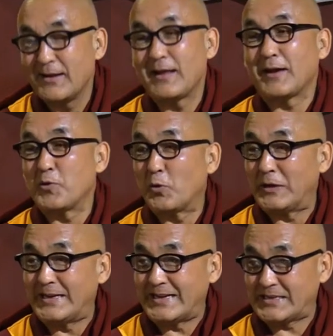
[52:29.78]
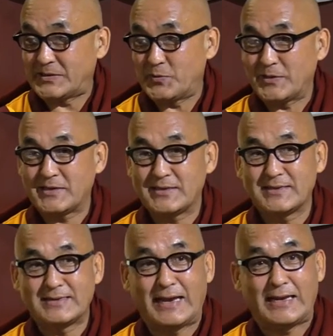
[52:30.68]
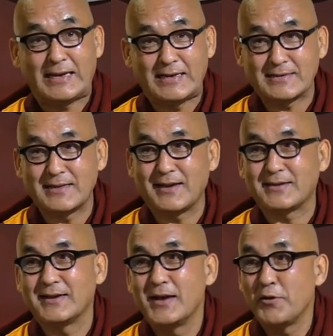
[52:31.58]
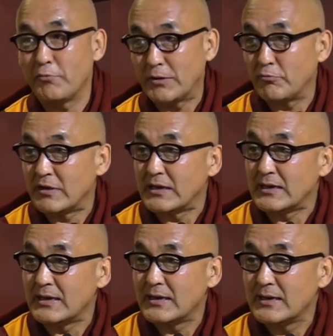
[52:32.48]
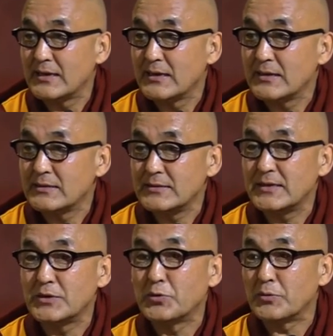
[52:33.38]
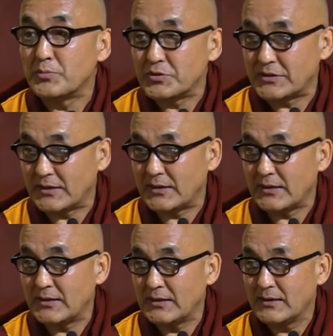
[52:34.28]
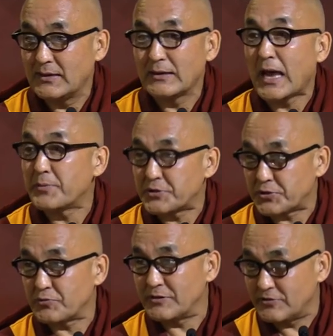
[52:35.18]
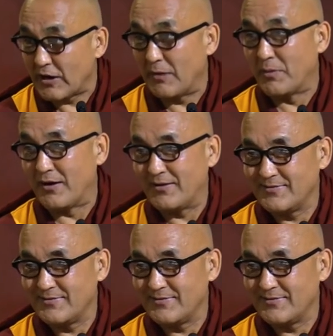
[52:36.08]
Like Holiness was telling us that when we did Guru Rinpoche life story drama,